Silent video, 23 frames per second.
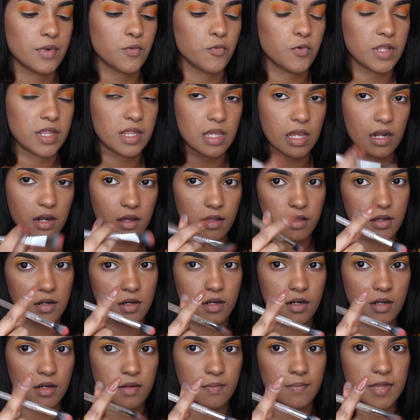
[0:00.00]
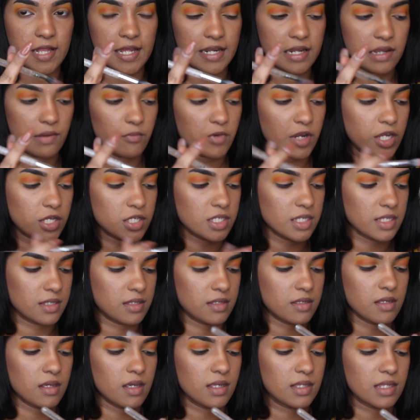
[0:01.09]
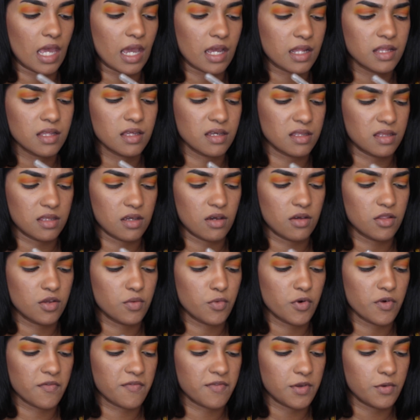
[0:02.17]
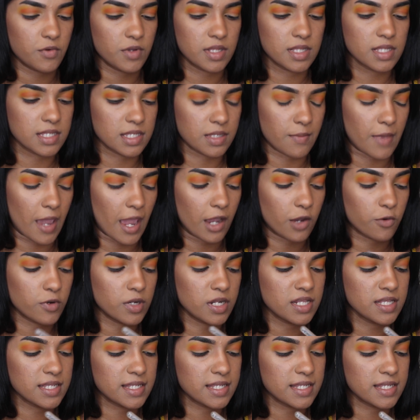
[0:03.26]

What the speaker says: with another blending brush, exactly like the other Morphe one. This is a MAC one